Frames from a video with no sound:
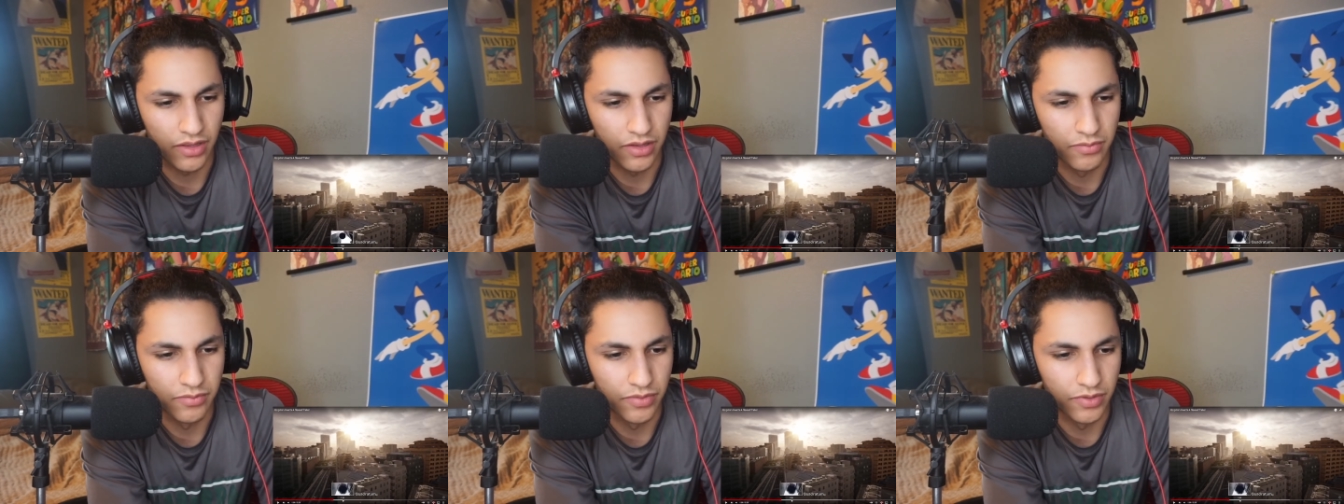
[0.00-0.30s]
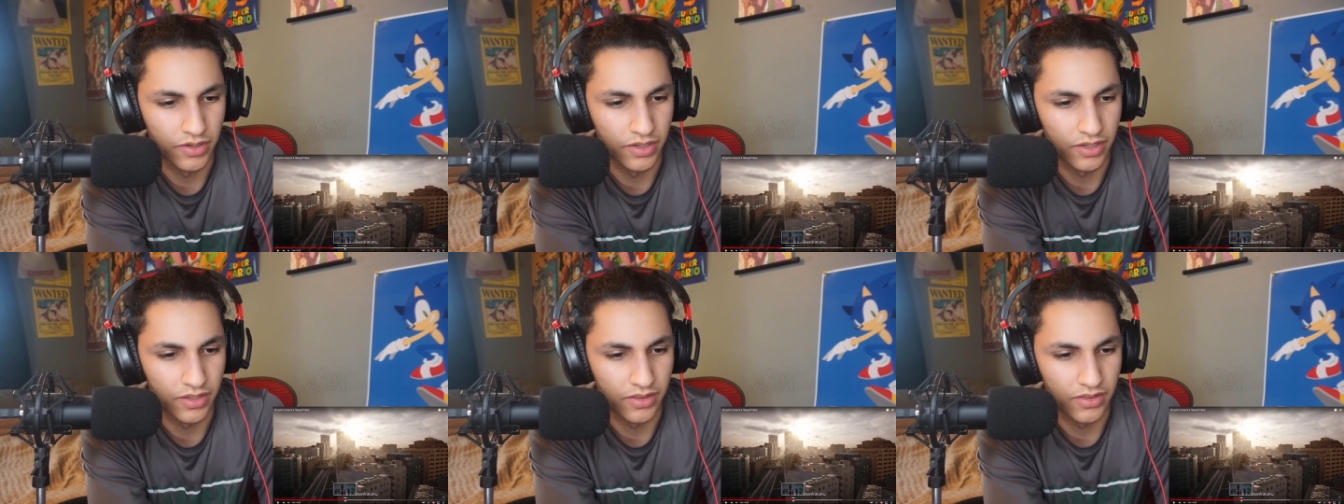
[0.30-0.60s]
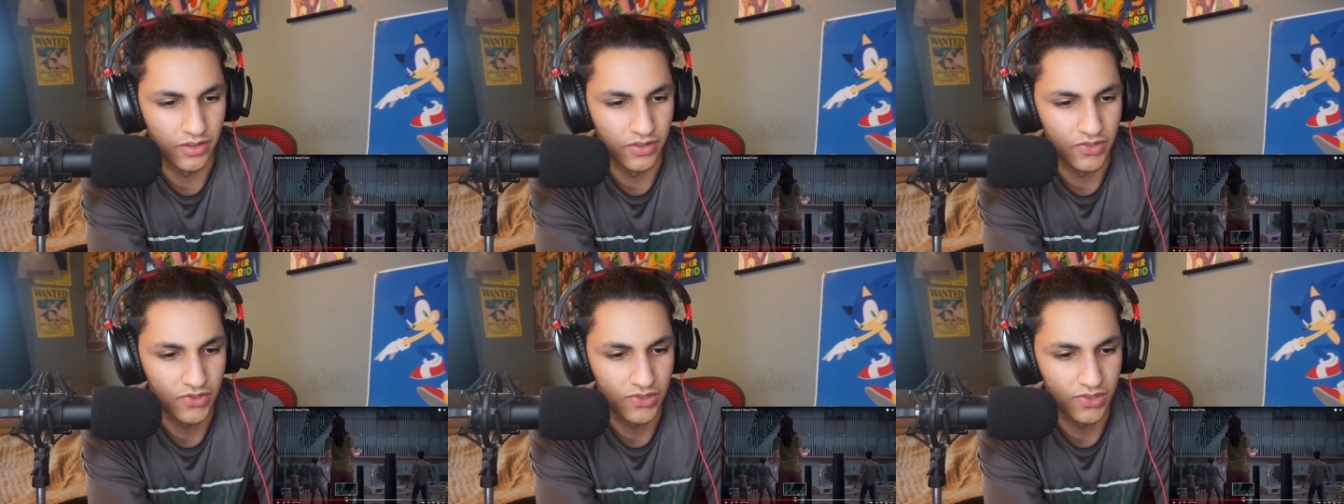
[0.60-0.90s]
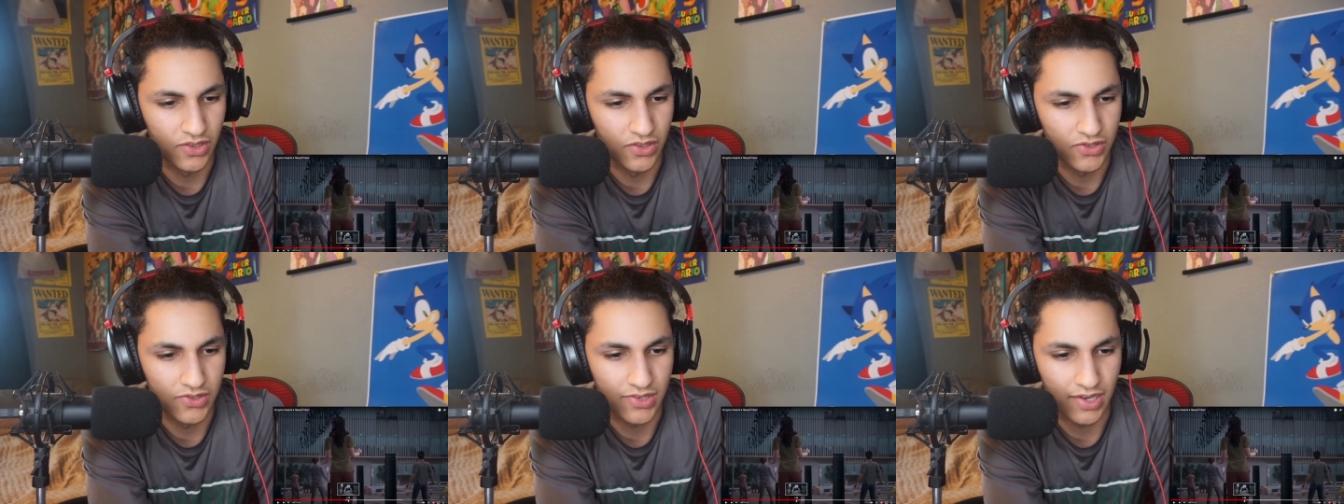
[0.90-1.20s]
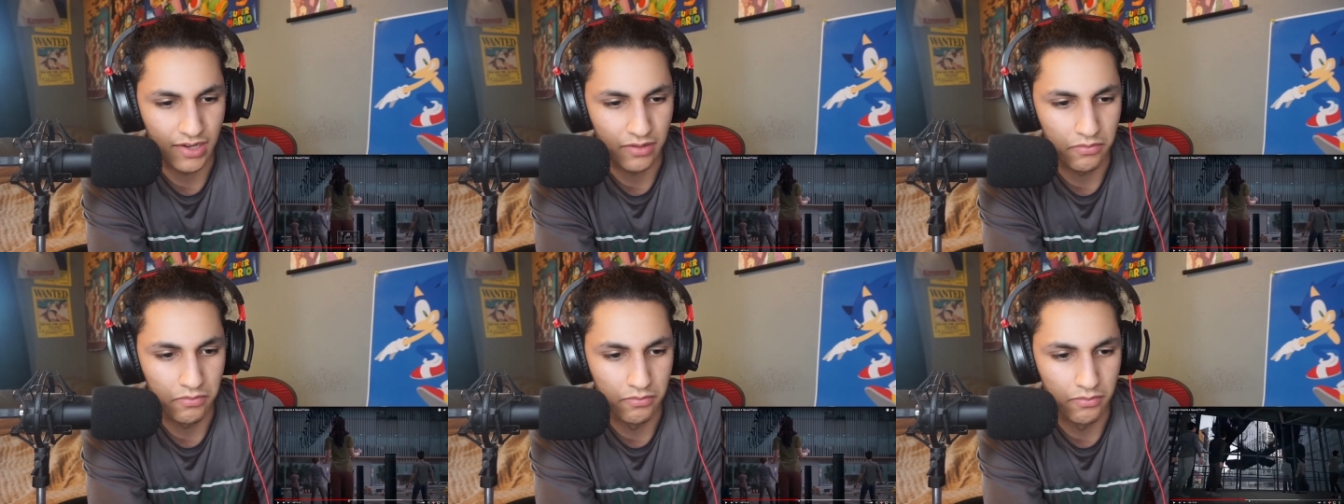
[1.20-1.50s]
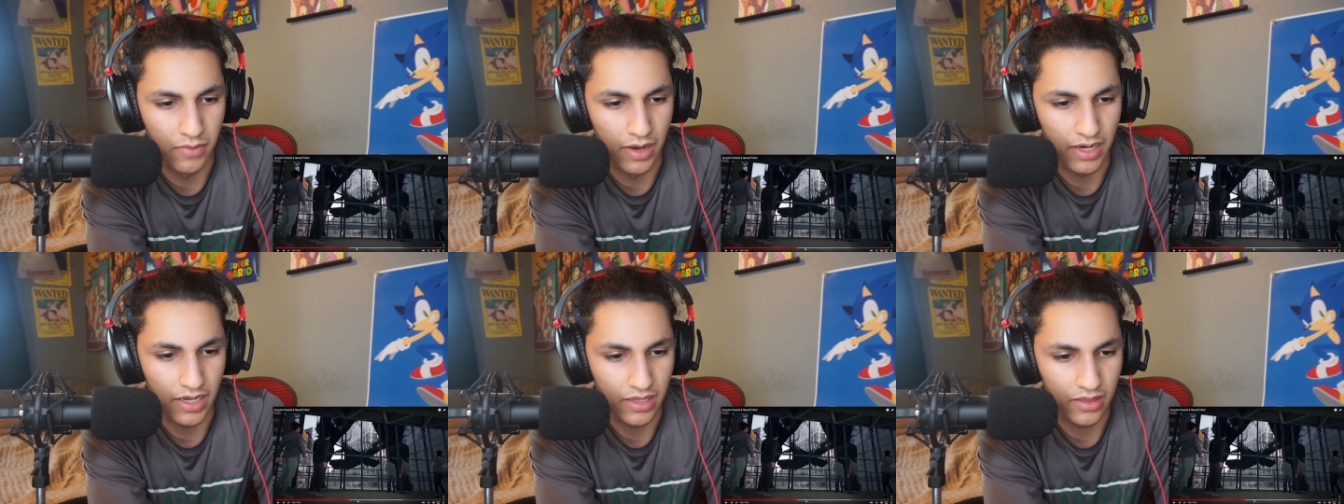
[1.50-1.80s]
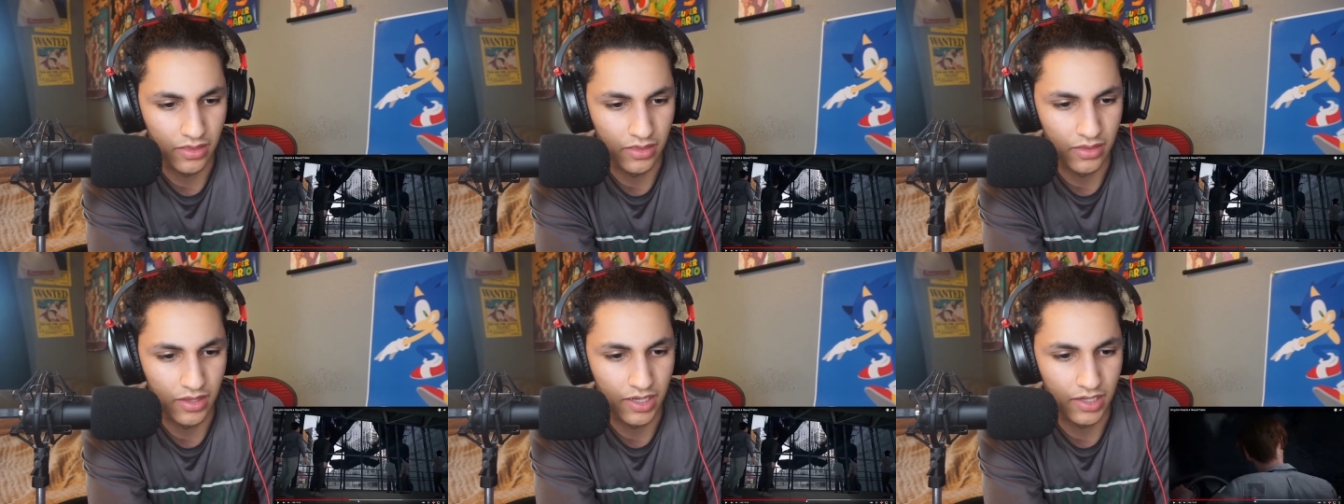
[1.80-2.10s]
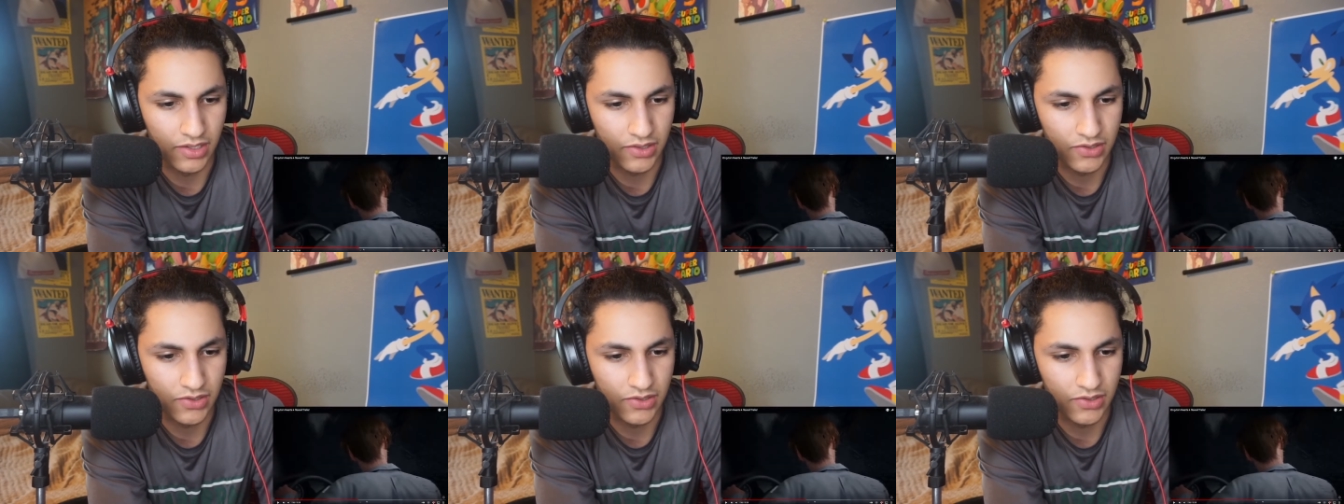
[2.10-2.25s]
but this it's like many things